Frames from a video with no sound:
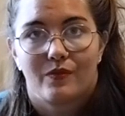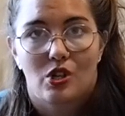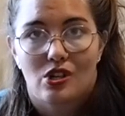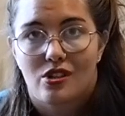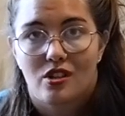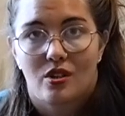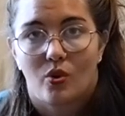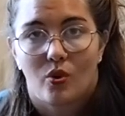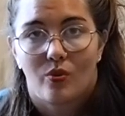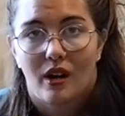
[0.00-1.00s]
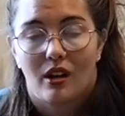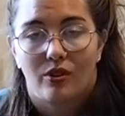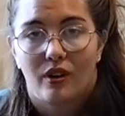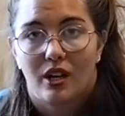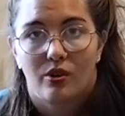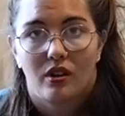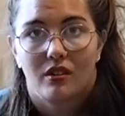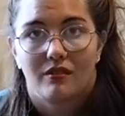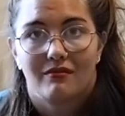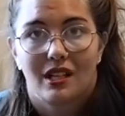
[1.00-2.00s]
So just an all-round great
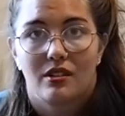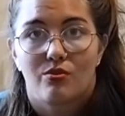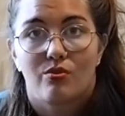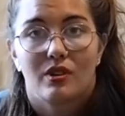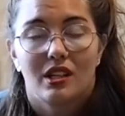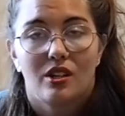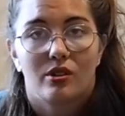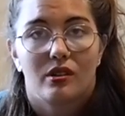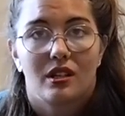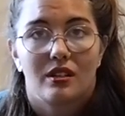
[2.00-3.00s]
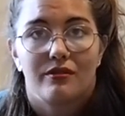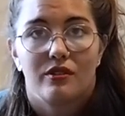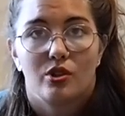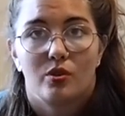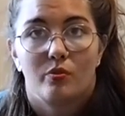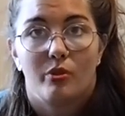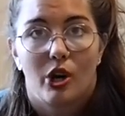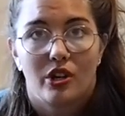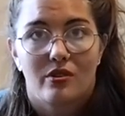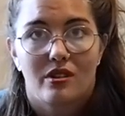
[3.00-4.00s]
oil. It's really good if you
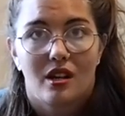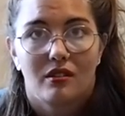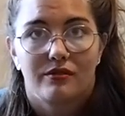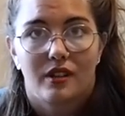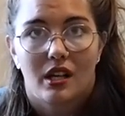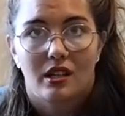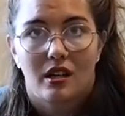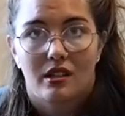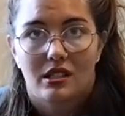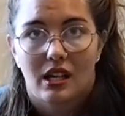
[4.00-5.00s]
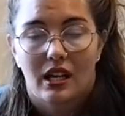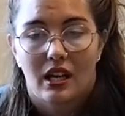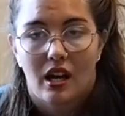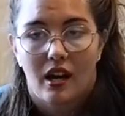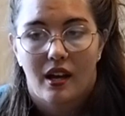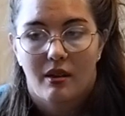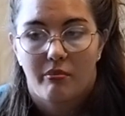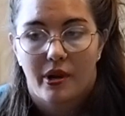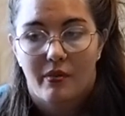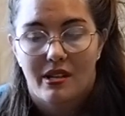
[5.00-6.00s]
burn yourself. Like the other day, I
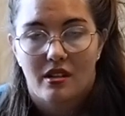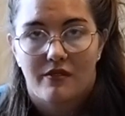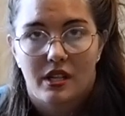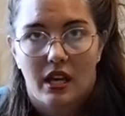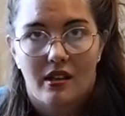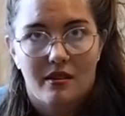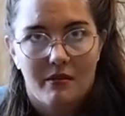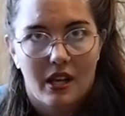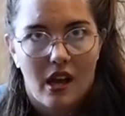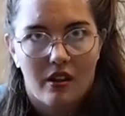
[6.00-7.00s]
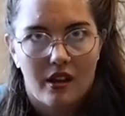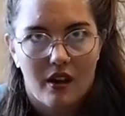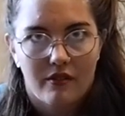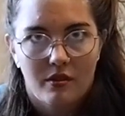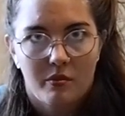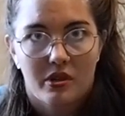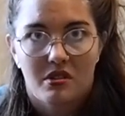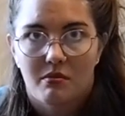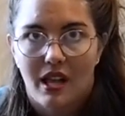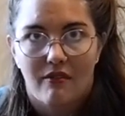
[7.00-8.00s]
burnt myself taking something out of the oven, put
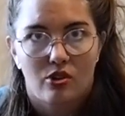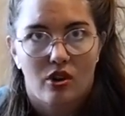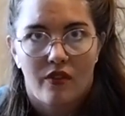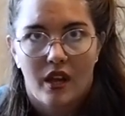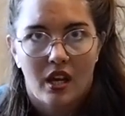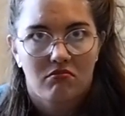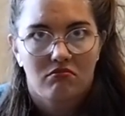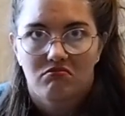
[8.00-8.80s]
some lavender on there,